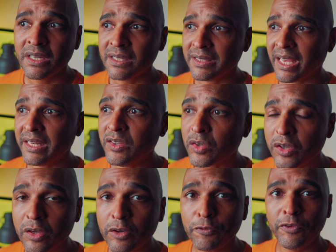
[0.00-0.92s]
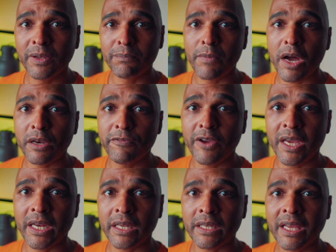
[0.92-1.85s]
then you're gonna feel
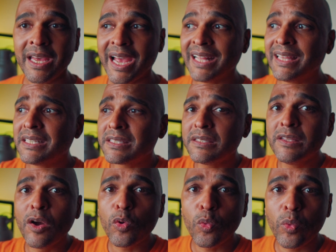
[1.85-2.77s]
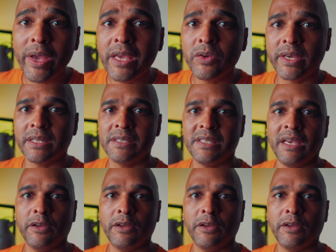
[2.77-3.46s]
motivated, and there's no way you can stay